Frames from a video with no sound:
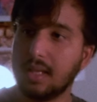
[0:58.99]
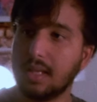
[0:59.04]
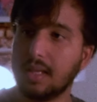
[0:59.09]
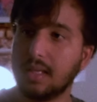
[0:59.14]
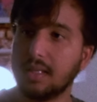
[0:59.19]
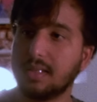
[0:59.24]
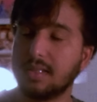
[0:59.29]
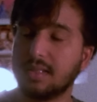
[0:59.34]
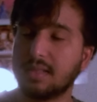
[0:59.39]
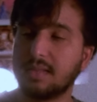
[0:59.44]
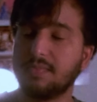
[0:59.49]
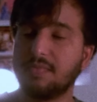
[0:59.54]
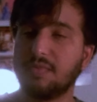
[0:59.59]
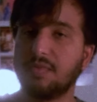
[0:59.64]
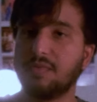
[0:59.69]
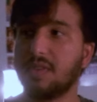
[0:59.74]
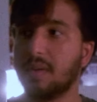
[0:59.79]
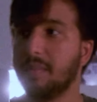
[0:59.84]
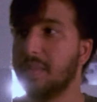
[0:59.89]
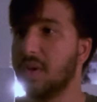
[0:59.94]
It's
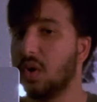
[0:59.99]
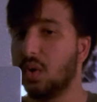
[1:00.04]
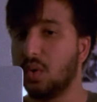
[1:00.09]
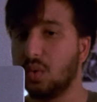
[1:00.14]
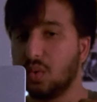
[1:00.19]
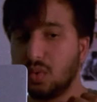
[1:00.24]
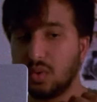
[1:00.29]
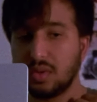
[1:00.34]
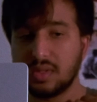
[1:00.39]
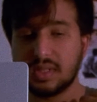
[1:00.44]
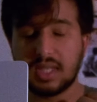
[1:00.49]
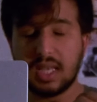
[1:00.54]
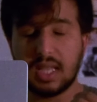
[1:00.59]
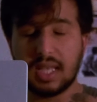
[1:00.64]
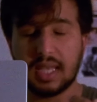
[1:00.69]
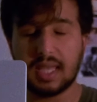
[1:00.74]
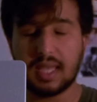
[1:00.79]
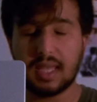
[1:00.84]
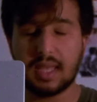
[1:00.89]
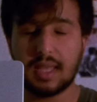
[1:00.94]
from an old
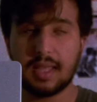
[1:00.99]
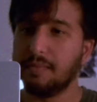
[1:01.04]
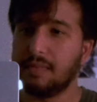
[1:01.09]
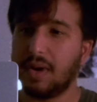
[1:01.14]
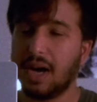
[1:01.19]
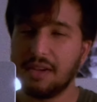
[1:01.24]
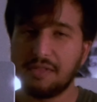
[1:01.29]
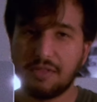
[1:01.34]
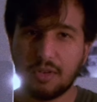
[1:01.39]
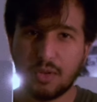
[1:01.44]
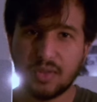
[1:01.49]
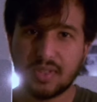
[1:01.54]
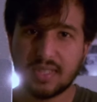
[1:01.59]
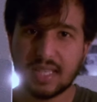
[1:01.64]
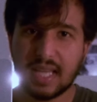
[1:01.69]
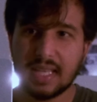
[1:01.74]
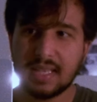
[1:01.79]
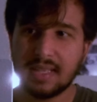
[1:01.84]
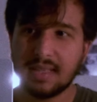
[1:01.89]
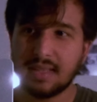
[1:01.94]
like iPhone
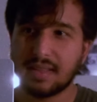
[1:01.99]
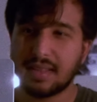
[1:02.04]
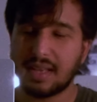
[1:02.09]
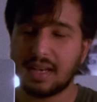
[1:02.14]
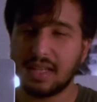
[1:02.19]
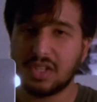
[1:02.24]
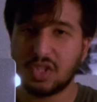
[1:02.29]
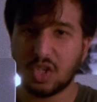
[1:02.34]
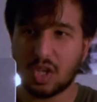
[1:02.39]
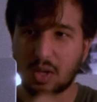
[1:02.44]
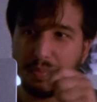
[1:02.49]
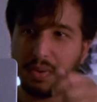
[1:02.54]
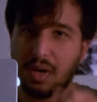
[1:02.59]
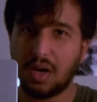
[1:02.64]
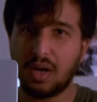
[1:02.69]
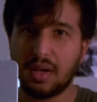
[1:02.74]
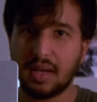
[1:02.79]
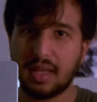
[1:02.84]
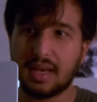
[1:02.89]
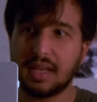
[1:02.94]
stand that I took
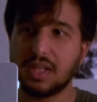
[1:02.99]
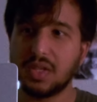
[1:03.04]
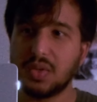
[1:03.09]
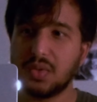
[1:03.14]
apart, and I